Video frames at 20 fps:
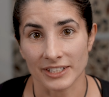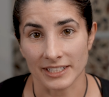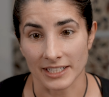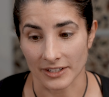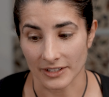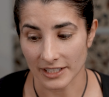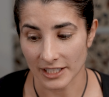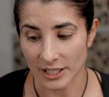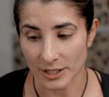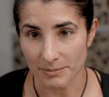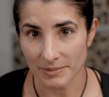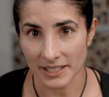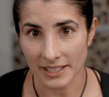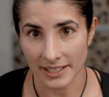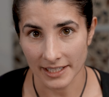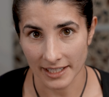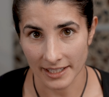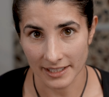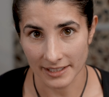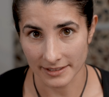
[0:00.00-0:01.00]
Now keep that
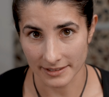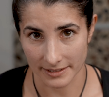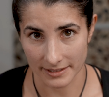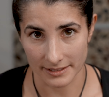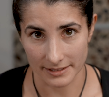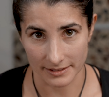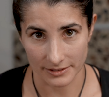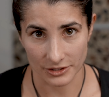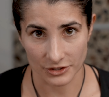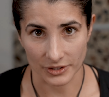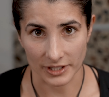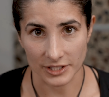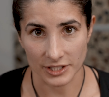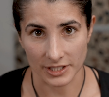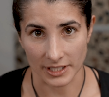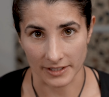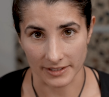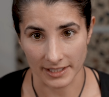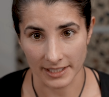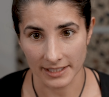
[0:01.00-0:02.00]
hand stretched
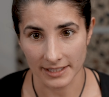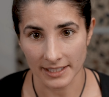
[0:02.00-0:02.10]
out like